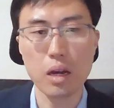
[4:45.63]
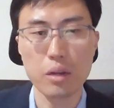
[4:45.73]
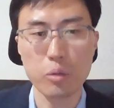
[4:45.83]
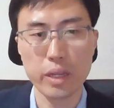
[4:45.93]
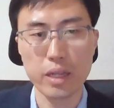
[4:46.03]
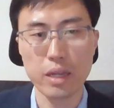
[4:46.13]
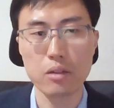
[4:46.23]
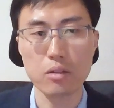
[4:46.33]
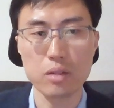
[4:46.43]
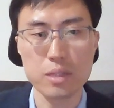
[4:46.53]
and we
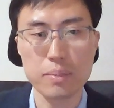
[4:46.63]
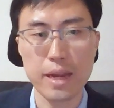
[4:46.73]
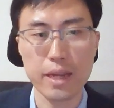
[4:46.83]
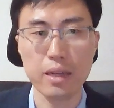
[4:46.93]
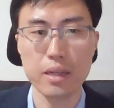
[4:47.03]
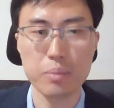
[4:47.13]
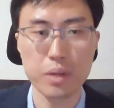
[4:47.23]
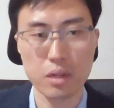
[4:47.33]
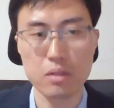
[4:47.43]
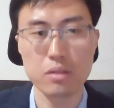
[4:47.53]
can only speculate
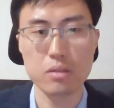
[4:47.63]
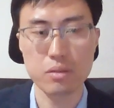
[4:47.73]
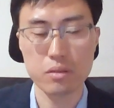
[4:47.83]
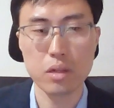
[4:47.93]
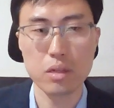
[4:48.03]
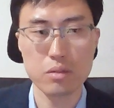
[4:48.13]
because